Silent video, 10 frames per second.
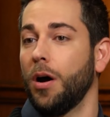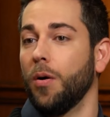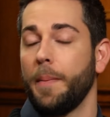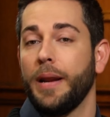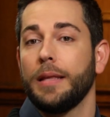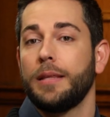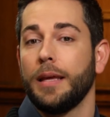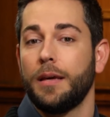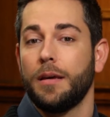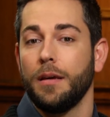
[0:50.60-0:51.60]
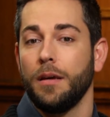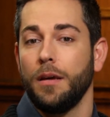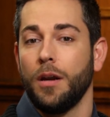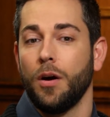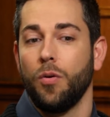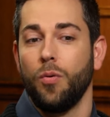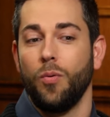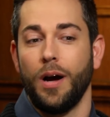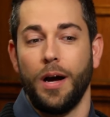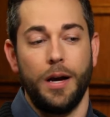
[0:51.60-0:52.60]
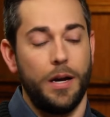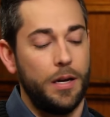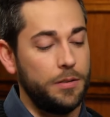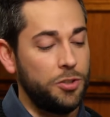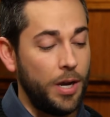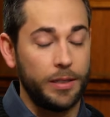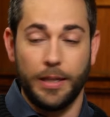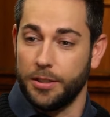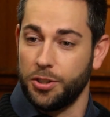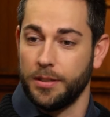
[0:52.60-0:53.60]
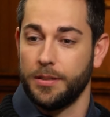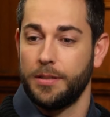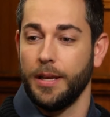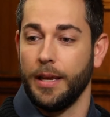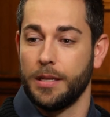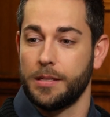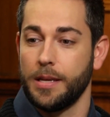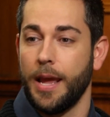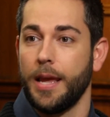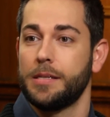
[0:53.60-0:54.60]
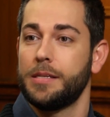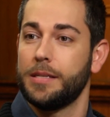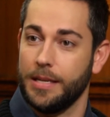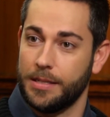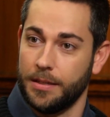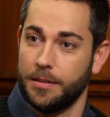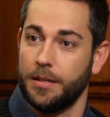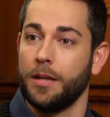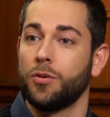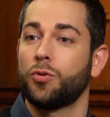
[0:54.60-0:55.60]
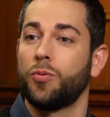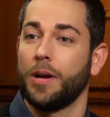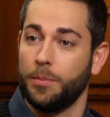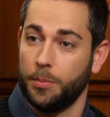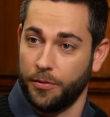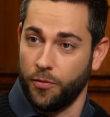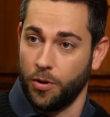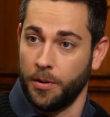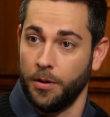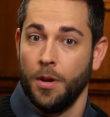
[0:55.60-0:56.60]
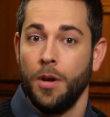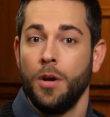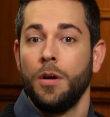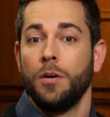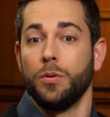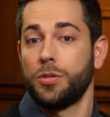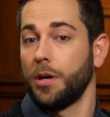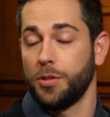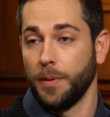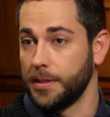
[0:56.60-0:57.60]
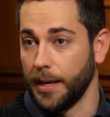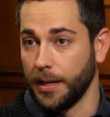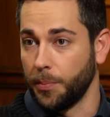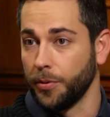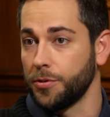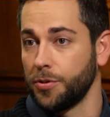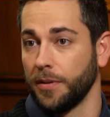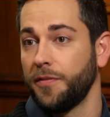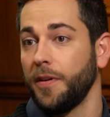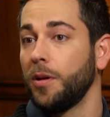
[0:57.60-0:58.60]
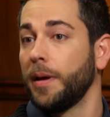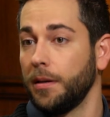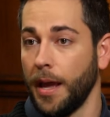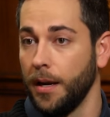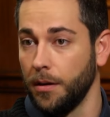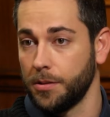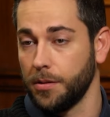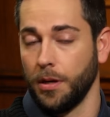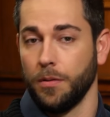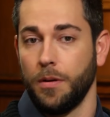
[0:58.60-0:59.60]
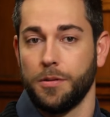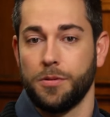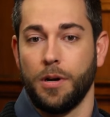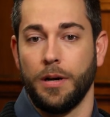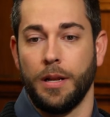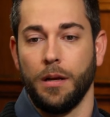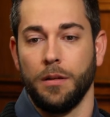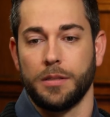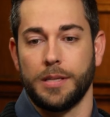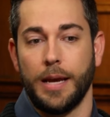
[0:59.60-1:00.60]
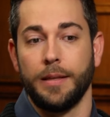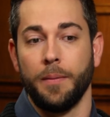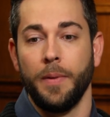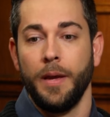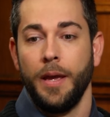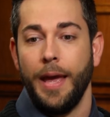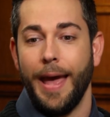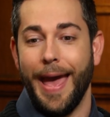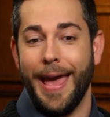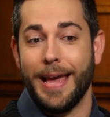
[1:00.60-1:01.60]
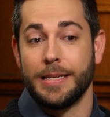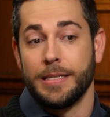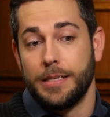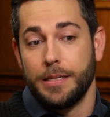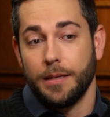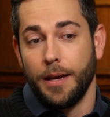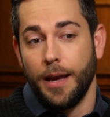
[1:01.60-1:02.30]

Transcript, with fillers: know. I mean, I think, you know, John Legend is a seasoned, incredible performer who was also an executive producer on the film and also, you know, also starred alongside them. And,